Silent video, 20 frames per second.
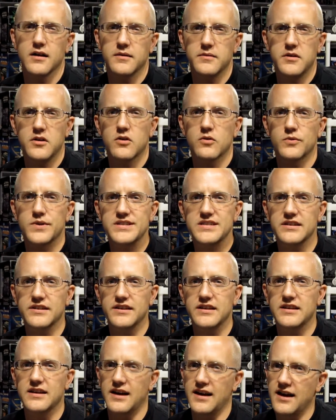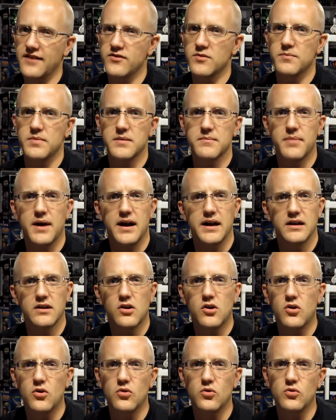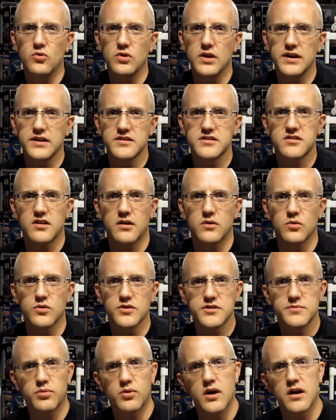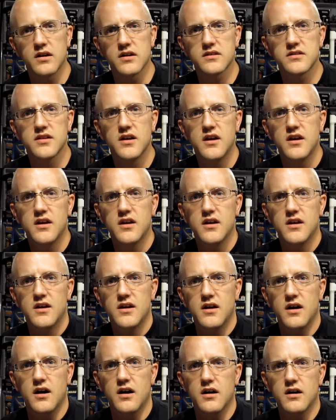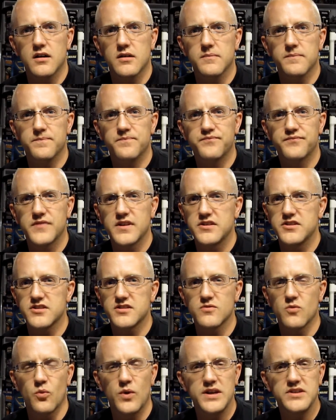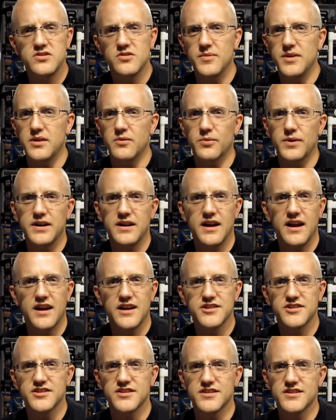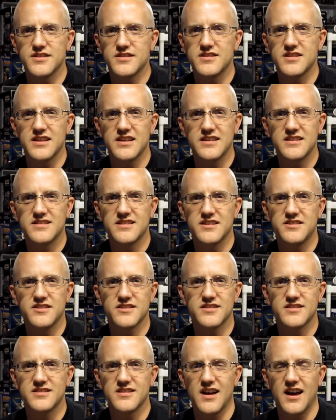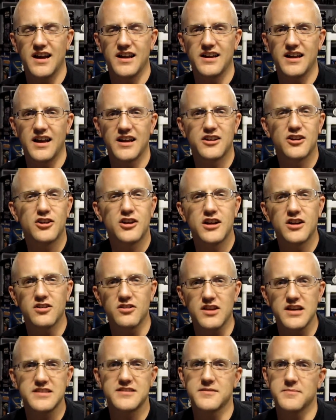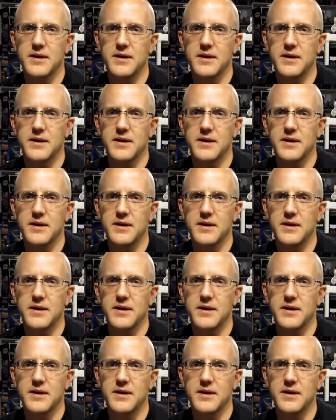You know, recently I haven't been buying a whole lot of Star Wars product. Just way too many rehashes, things that just I could care less